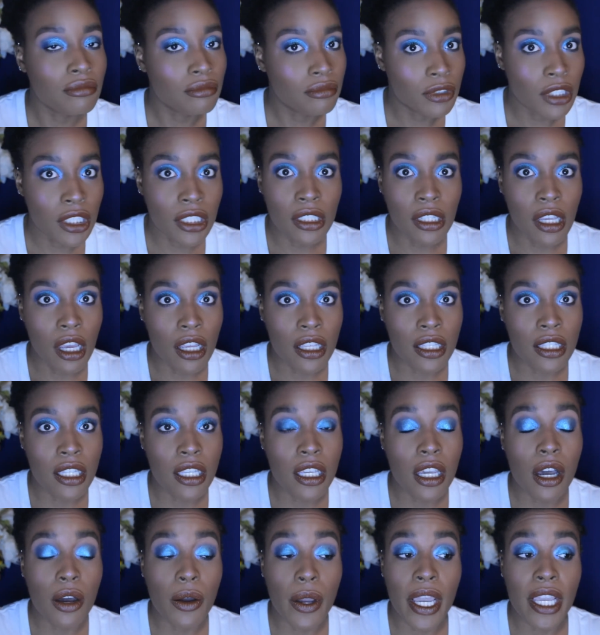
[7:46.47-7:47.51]

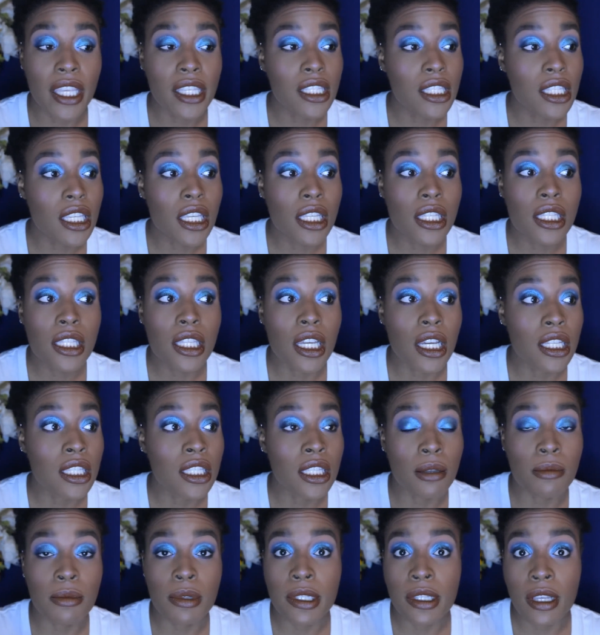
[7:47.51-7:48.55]
saucy, okay? Sis does
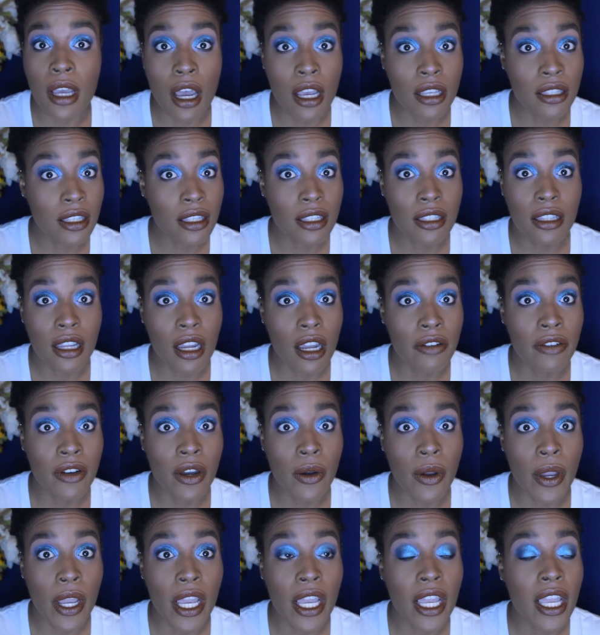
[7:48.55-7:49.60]
some saucy stuff,
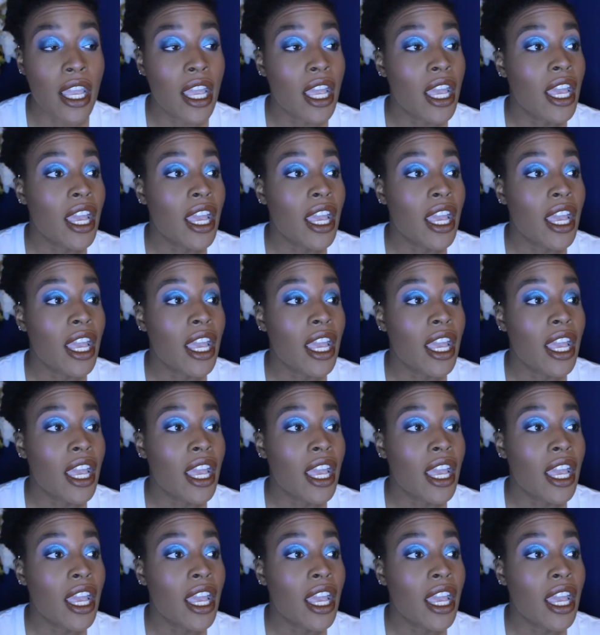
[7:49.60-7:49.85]
okay?